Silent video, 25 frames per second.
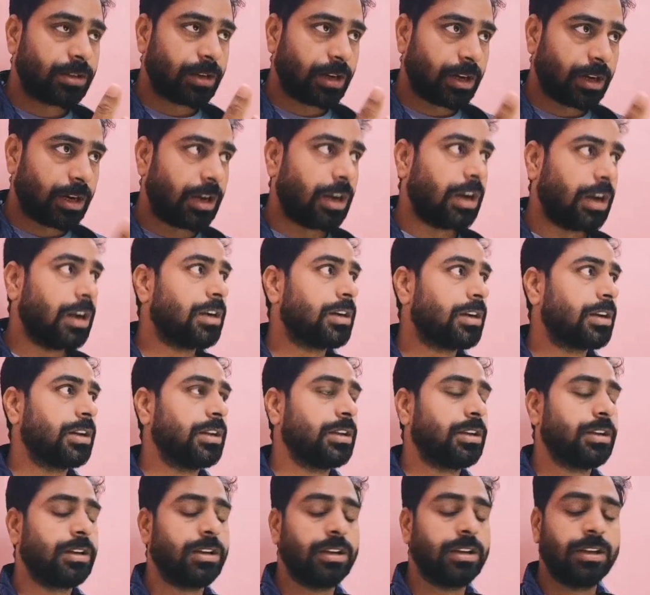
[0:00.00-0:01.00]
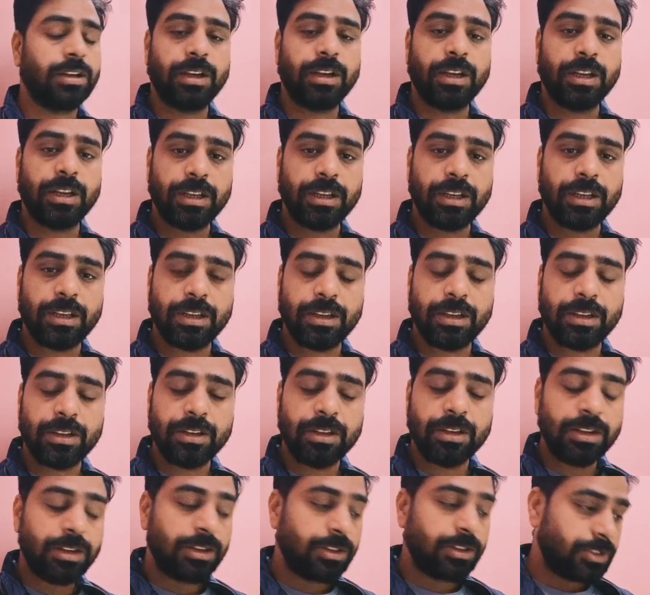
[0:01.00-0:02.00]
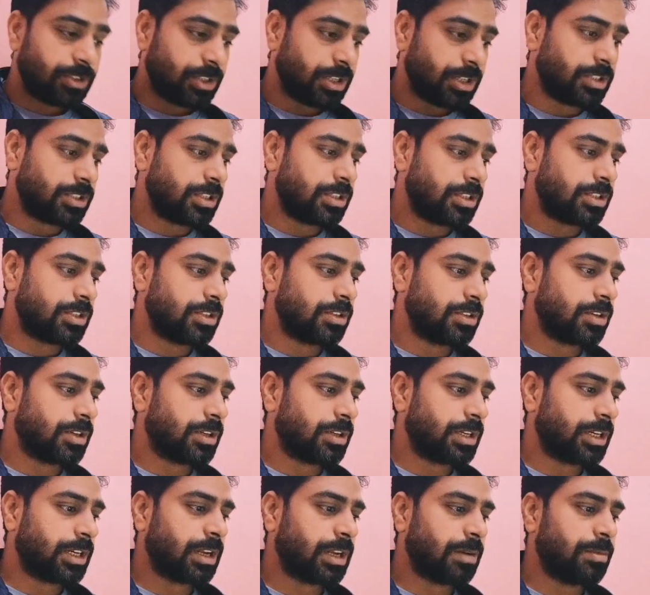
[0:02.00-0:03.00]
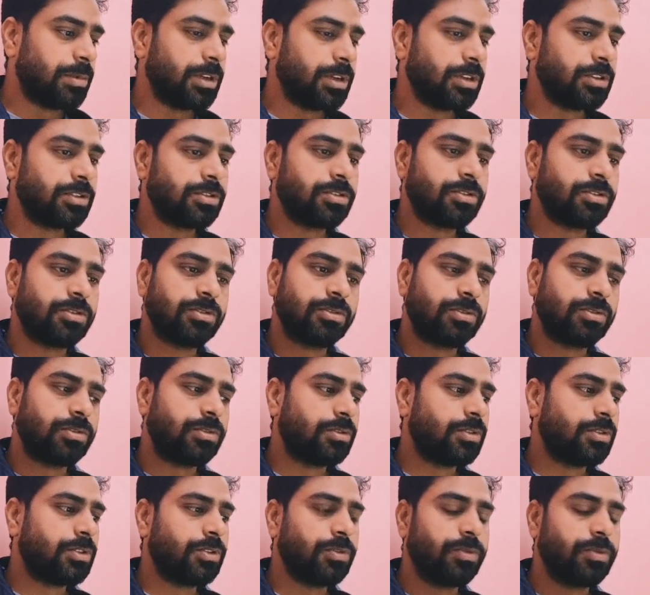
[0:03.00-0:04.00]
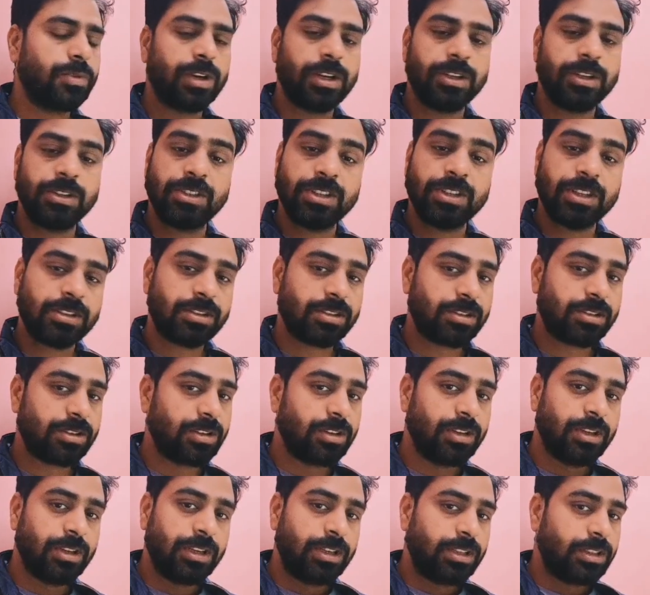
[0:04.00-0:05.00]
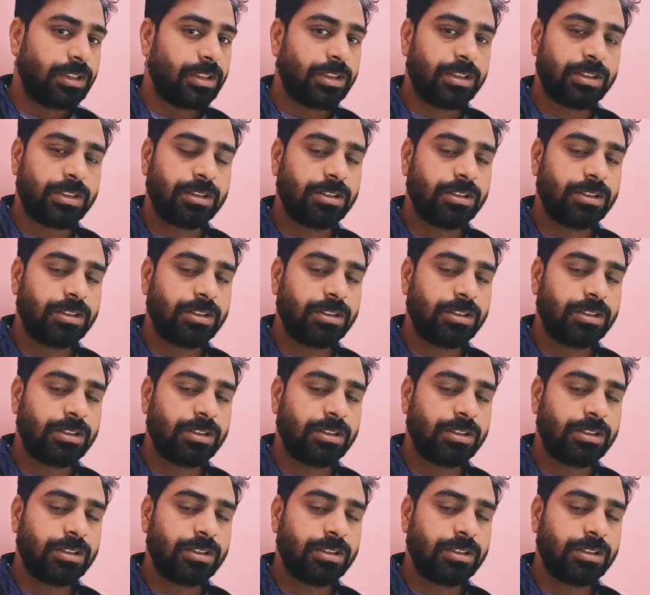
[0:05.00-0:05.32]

altering any changes in a database. So you can just this